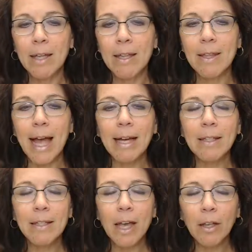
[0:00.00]
And that
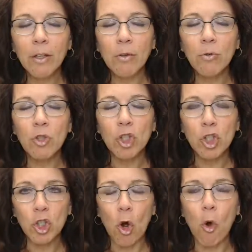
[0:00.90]
can tell you
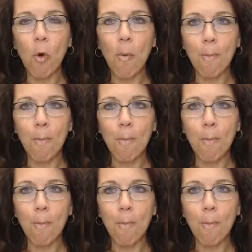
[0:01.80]
so